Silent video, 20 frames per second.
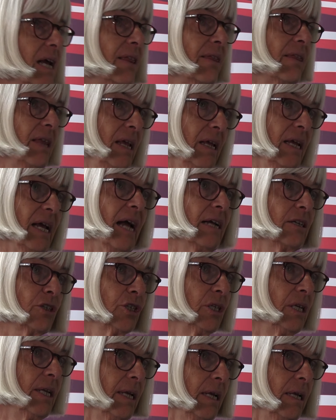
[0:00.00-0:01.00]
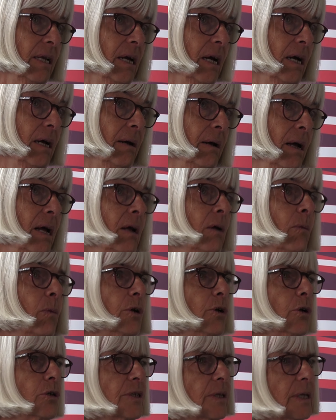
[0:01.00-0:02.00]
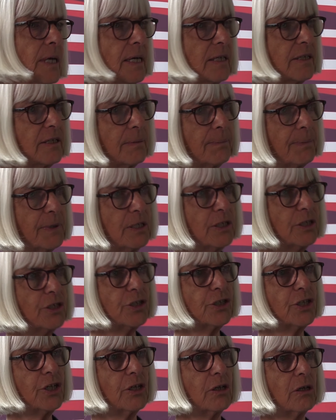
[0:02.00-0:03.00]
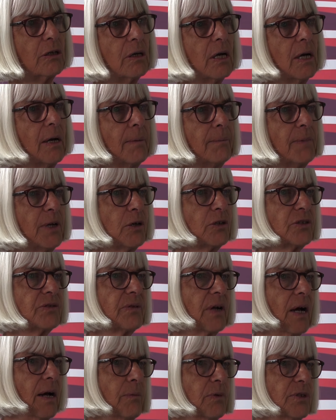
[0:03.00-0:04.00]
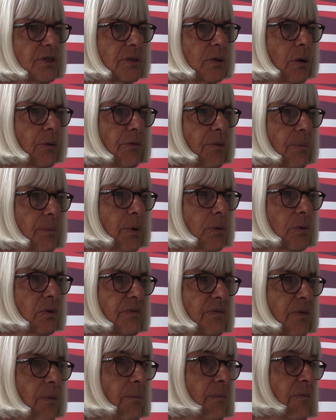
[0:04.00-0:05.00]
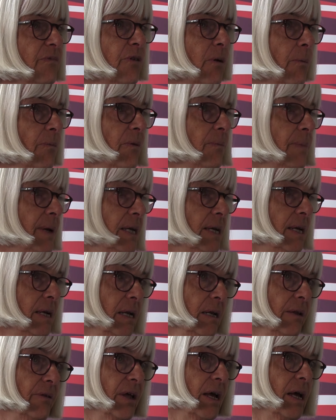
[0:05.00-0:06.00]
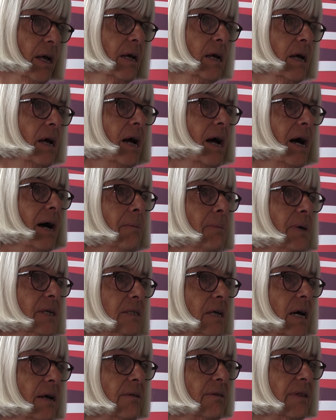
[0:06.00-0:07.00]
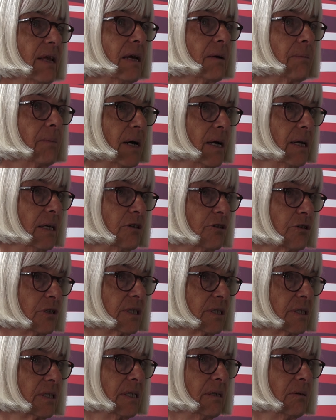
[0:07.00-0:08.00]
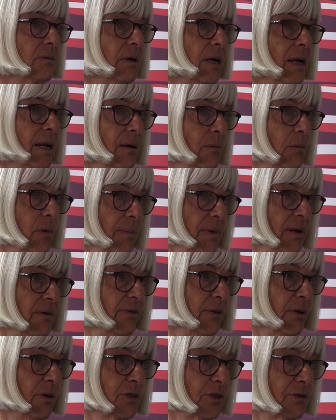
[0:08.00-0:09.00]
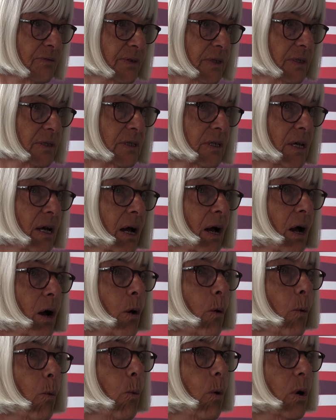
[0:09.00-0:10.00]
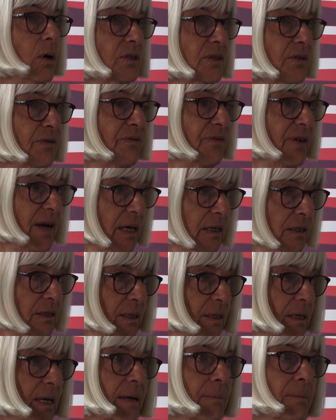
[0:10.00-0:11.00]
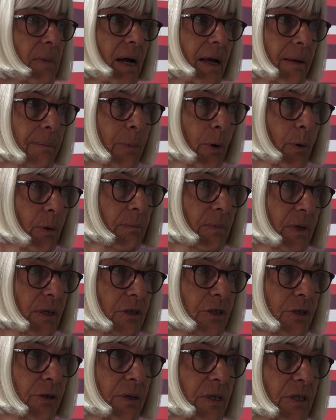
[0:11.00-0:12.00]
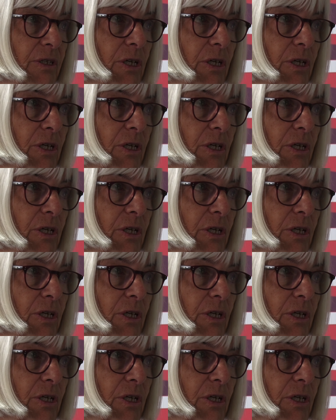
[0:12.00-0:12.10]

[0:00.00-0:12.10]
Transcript: I think actually, uh, well, not in the case of the British Journal, because I was on the board from, from the beginning there. But I think my interest in, in women philosophers was a factor in my appointment to the